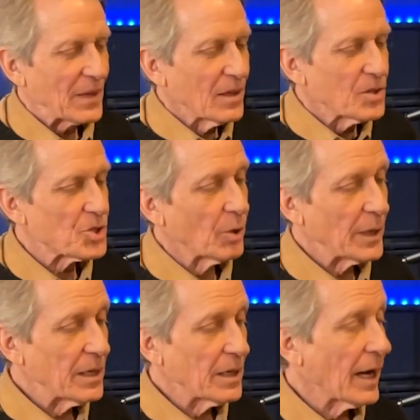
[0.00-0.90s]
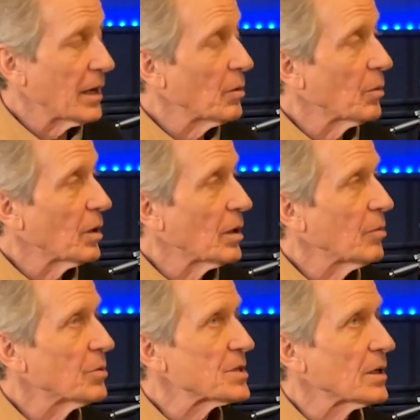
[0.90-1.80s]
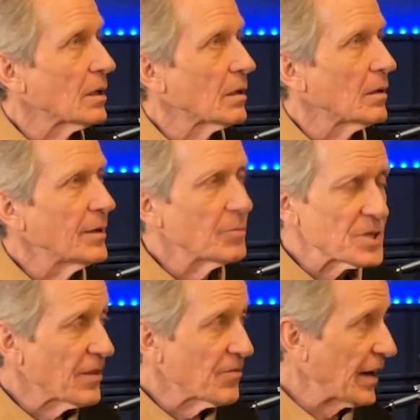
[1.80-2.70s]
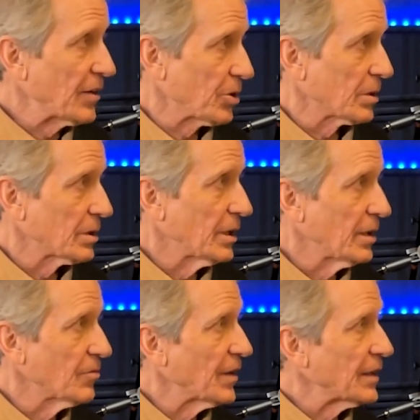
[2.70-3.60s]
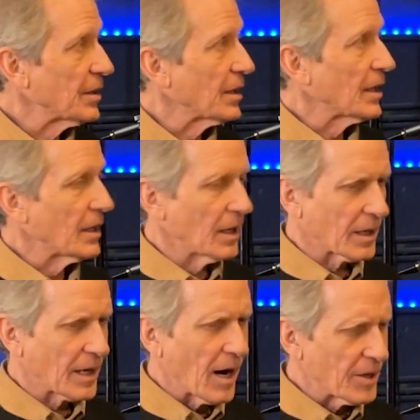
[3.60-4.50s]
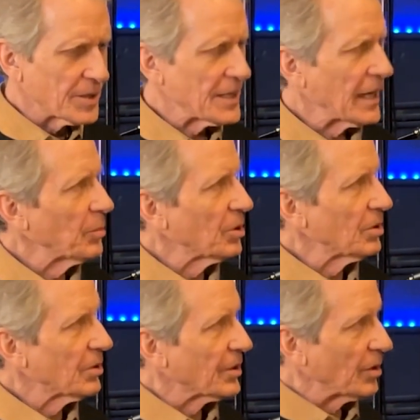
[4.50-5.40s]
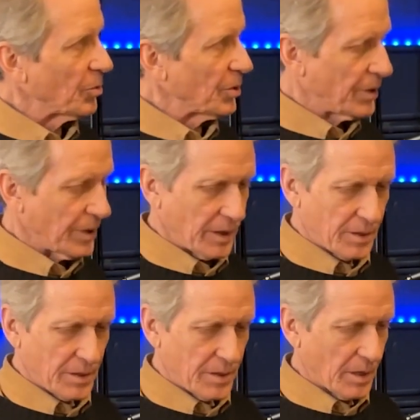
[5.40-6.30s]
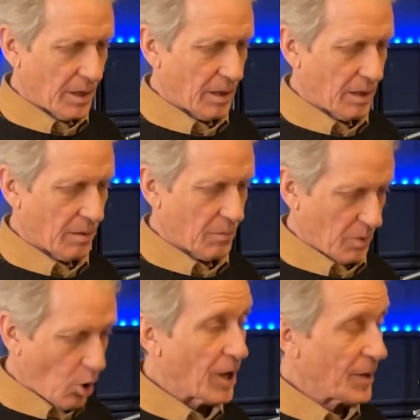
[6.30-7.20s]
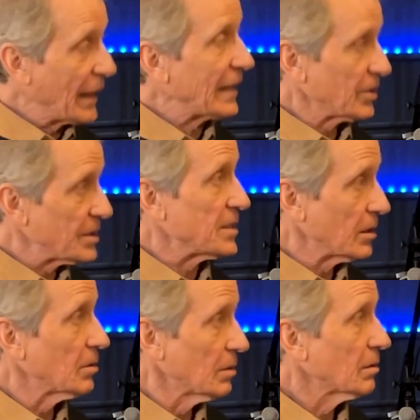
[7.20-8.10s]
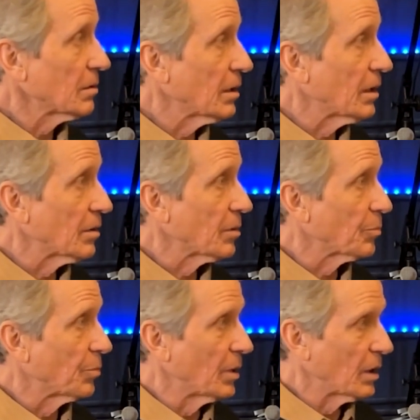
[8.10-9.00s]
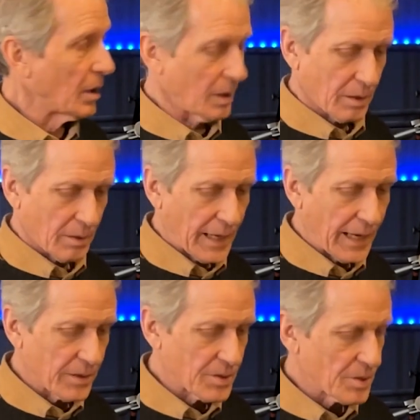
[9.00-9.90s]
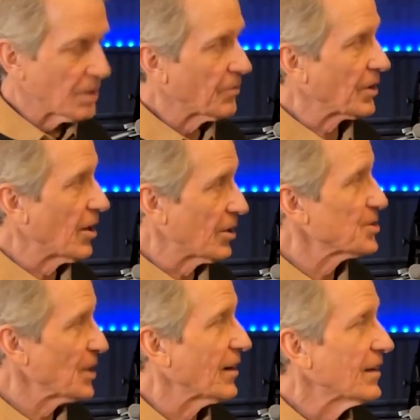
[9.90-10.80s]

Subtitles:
So he was an inventor. He invented a card table that would automatically deal hands of cards. Yeah.